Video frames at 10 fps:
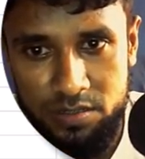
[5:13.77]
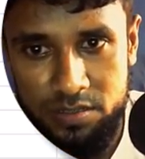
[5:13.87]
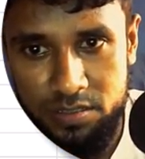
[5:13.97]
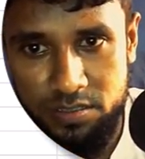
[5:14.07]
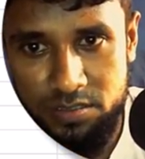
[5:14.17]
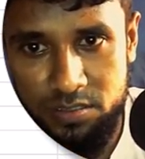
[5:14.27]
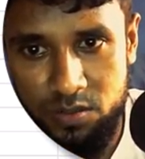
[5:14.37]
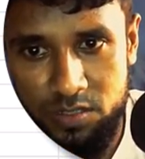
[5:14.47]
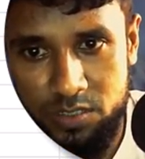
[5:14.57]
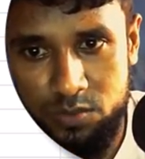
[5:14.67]
is
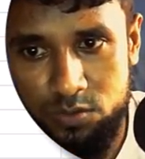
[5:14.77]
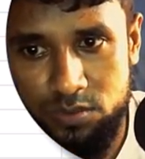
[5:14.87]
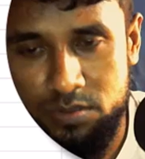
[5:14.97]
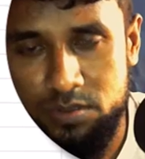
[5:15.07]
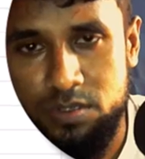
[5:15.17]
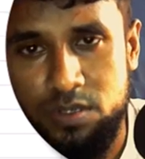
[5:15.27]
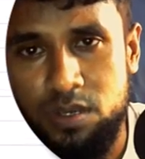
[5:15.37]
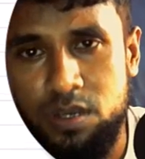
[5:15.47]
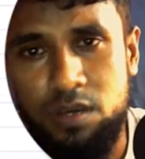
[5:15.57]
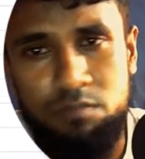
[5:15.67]
not a good,
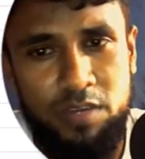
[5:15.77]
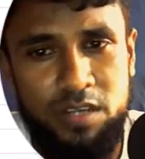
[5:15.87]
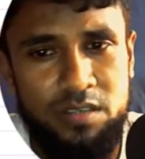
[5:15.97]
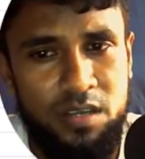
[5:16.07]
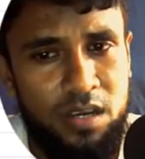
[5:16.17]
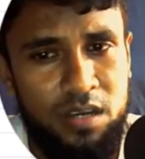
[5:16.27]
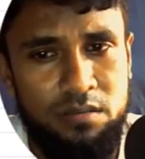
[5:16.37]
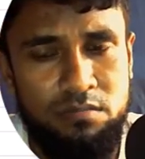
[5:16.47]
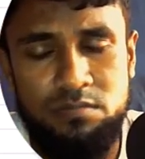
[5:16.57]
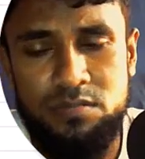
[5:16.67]
but
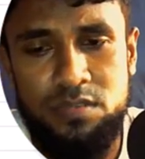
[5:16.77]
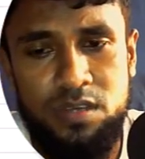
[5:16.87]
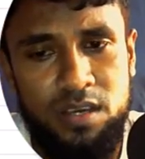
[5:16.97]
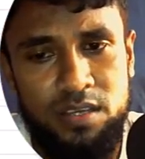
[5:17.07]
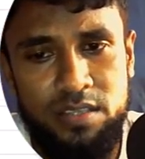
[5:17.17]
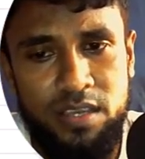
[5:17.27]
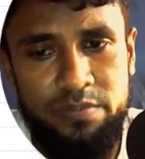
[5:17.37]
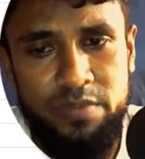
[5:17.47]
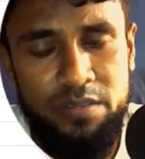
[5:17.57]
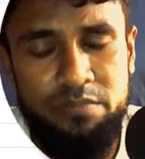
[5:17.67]
I
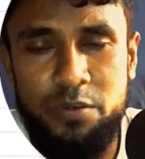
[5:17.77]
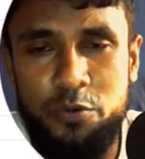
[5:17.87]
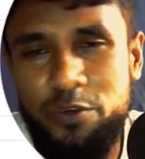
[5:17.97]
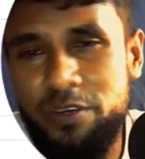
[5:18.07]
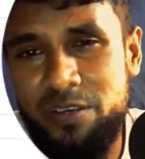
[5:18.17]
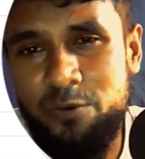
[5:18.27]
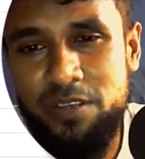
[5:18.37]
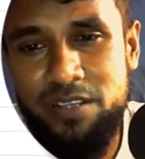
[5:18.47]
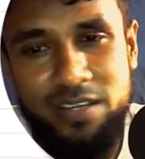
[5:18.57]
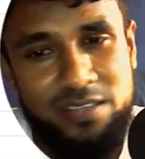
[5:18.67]
believe you will
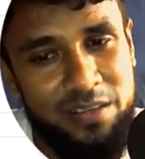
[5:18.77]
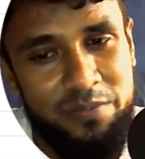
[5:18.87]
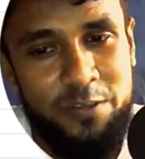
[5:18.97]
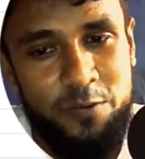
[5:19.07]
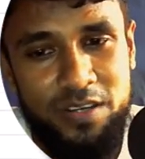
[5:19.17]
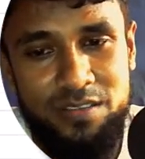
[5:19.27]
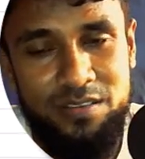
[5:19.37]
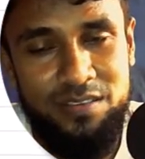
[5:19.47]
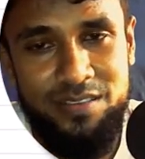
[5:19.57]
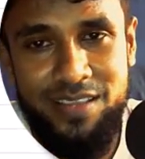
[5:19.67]
get some keyword
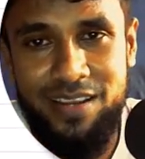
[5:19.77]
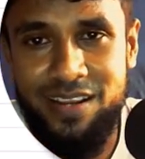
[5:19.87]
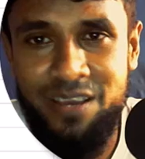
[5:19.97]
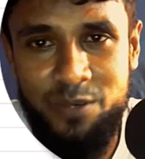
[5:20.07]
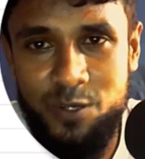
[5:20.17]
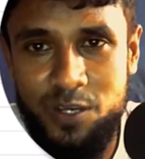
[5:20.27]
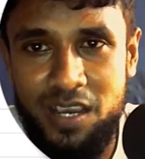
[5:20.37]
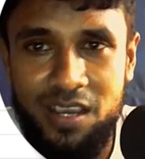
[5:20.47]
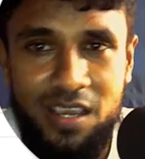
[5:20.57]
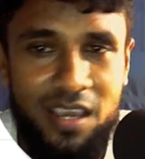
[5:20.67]
that
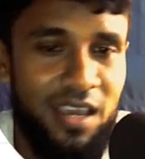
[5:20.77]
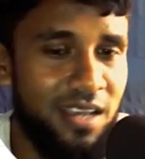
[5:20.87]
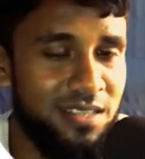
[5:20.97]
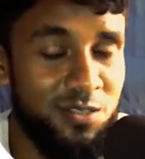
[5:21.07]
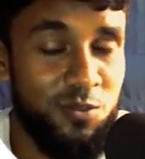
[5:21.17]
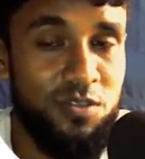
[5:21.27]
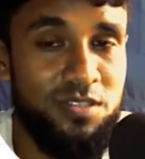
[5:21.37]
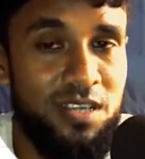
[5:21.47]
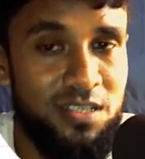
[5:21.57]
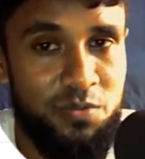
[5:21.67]
has a good
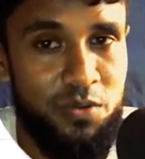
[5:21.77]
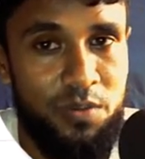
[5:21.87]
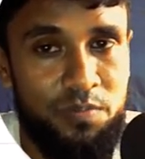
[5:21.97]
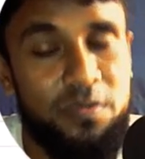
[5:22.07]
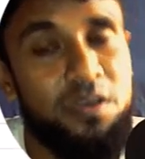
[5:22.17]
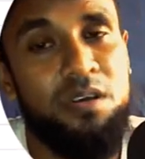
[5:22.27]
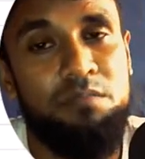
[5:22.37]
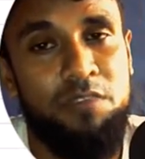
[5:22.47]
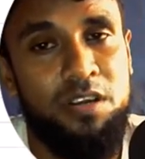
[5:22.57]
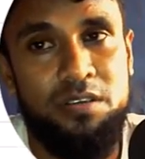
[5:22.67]
search volume.
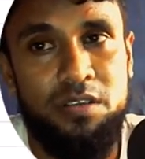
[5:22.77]
But